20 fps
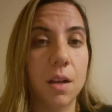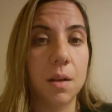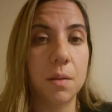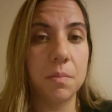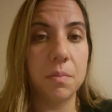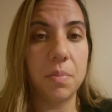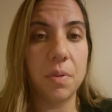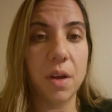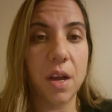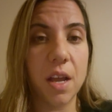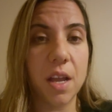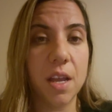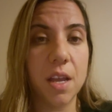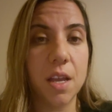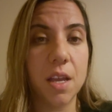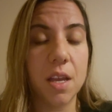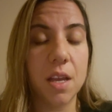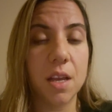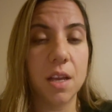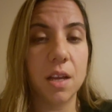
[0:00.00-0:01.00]
But
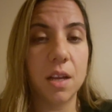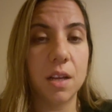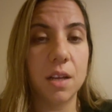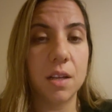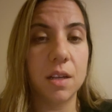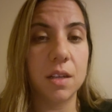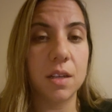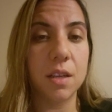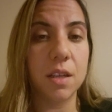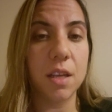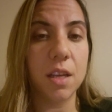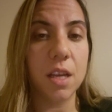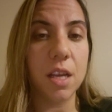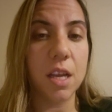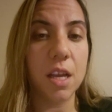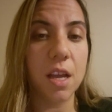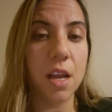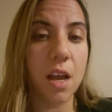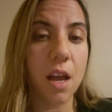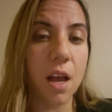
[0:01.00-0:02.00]

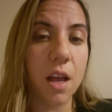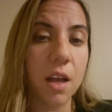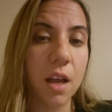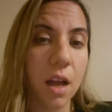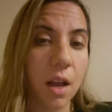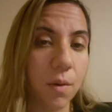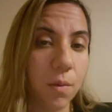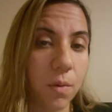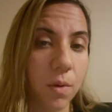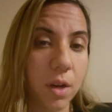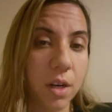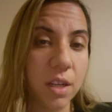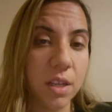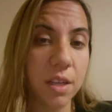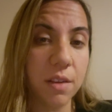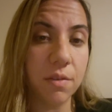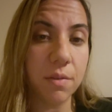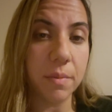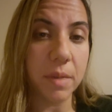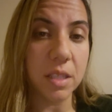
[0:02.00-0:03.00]
I want to
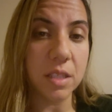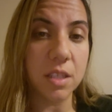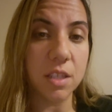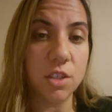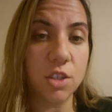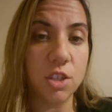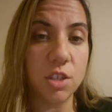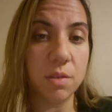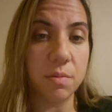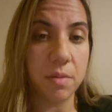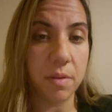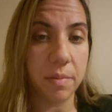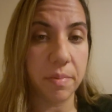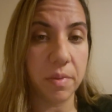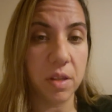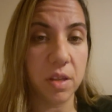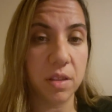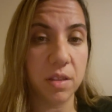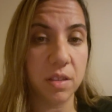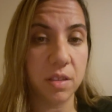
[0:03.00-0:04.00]
give a message to people
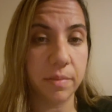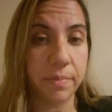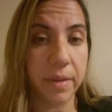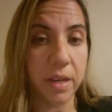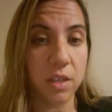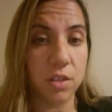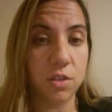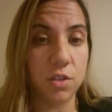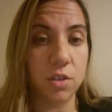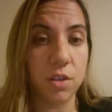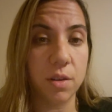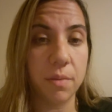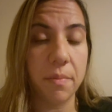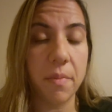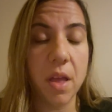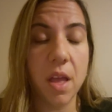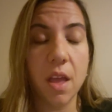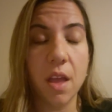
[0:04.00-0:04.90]
on the spectrum.